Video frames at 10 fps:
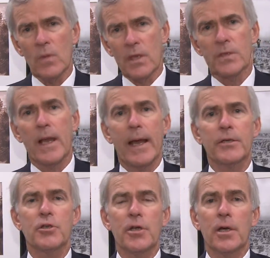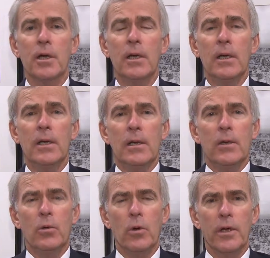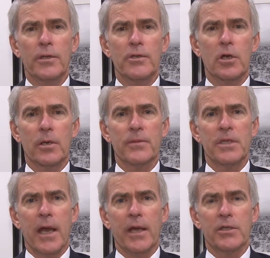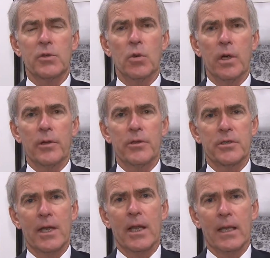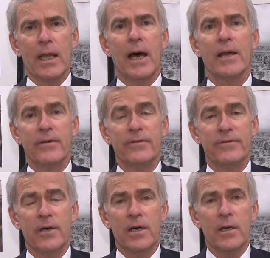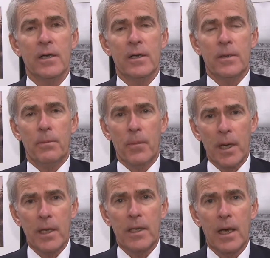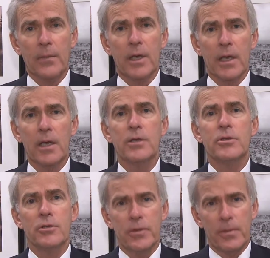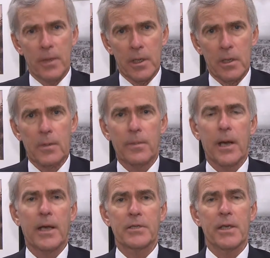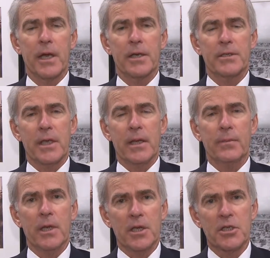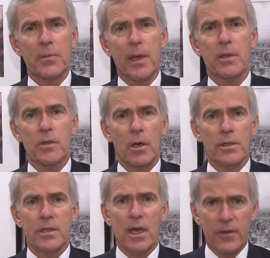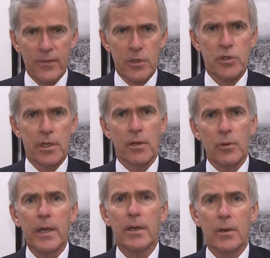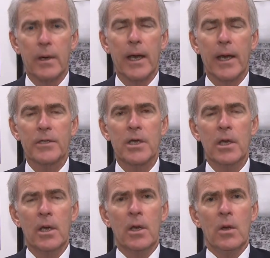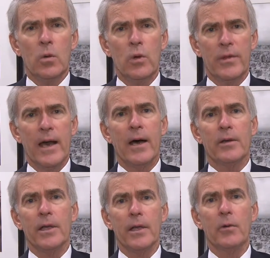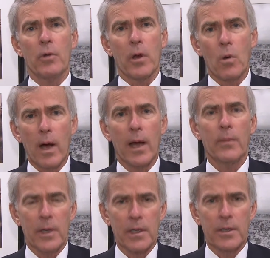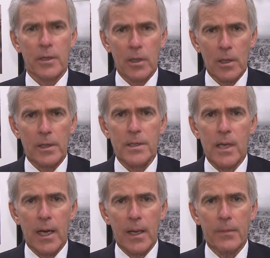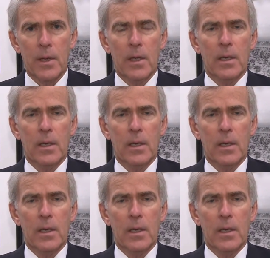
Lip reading: this last year, we're in the circumstance where there's a lot of money coming into the political process and being spent on television and radio ads without any requirement at the current time